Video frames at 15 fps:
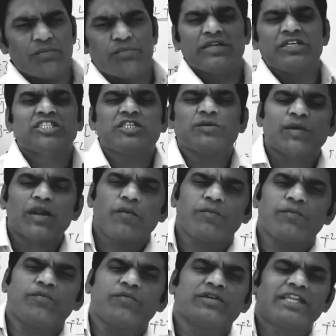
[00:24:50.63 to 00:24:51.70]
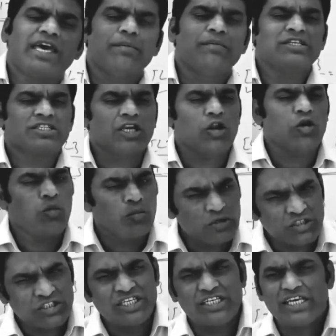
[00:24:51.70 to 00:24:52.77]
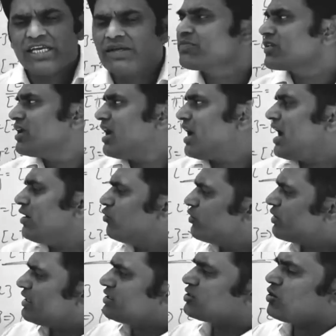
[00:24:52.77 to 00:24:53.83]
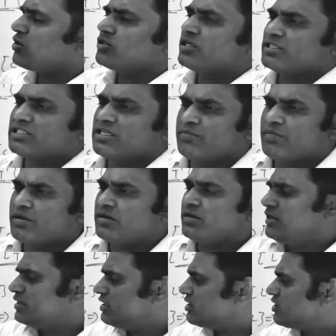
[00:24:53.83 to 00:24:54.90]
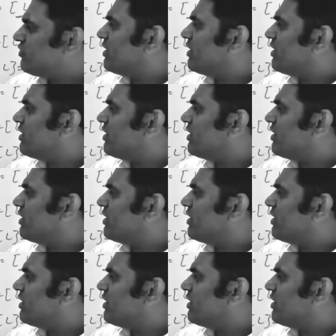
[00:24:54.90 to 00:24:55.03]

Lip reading: principle of dimensional homogeneity and we can solve the example. This is